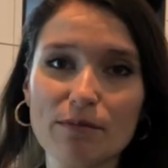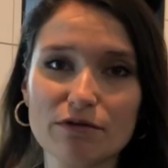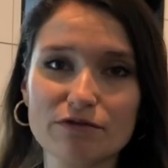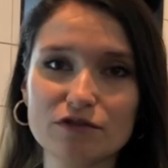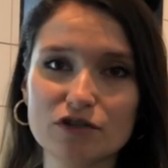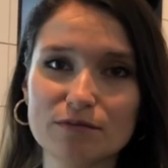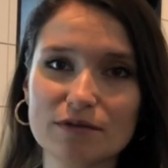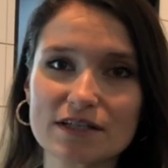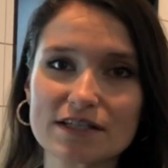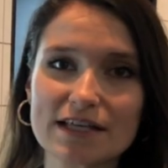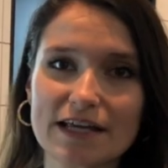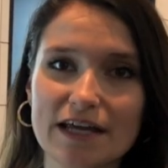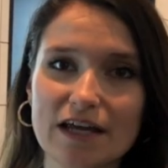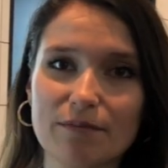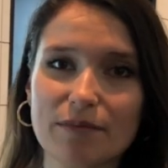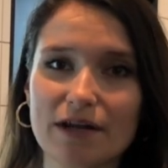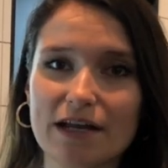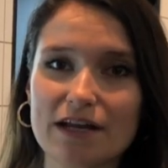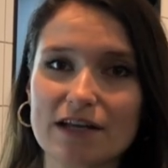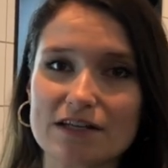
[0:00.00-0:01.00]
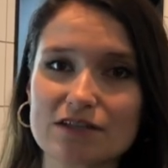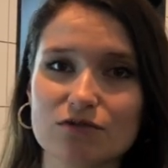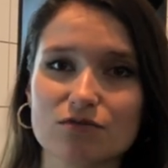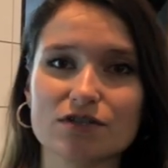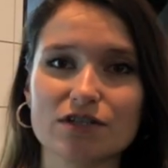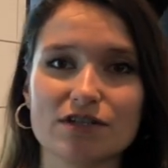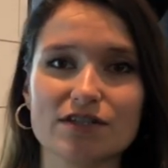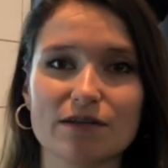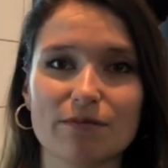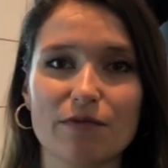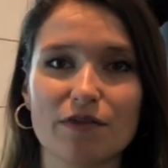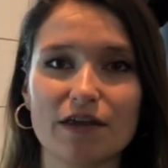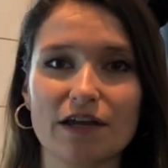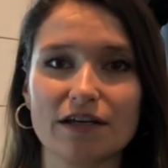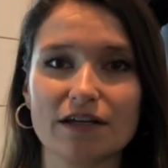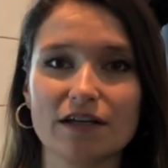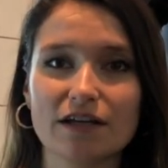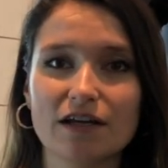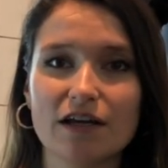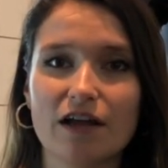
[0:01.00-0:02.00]
performance here, but it is also something
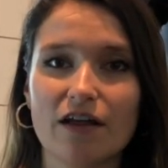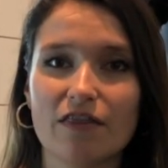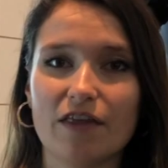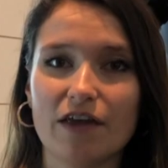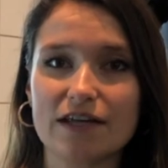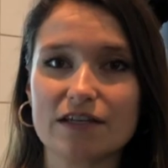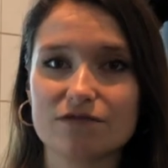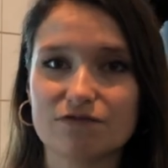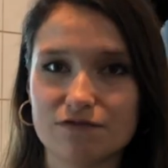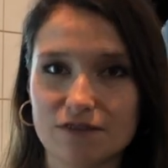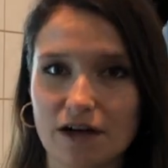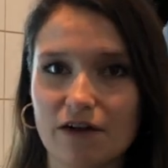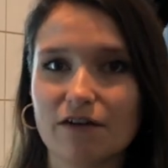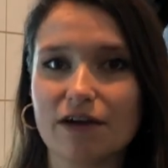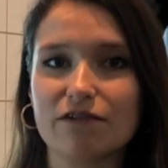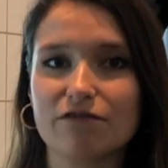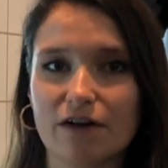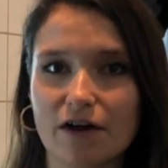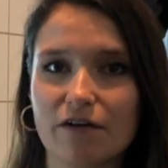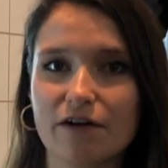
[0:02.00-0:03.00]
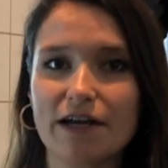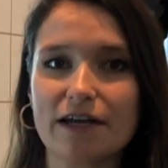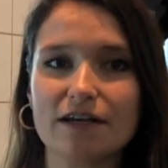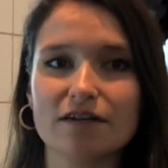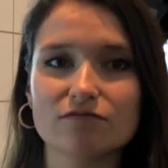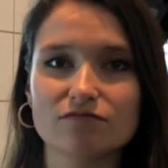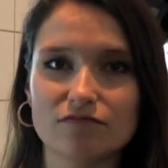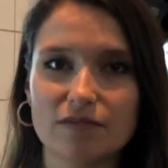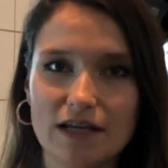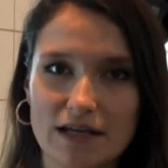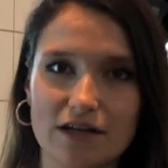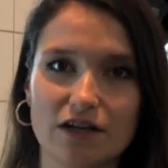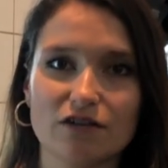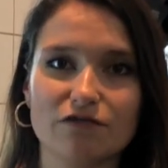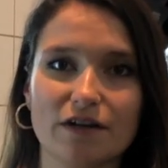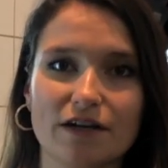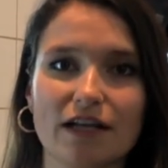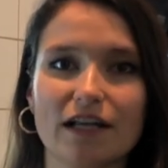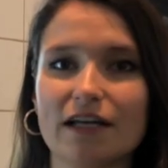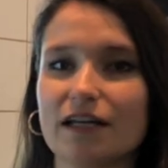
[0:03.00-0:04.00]
that is very, very
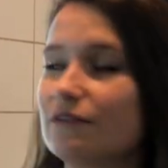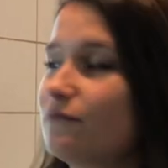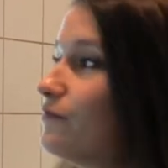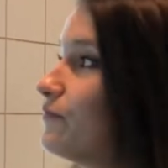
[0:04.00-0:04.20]
eco-friendly.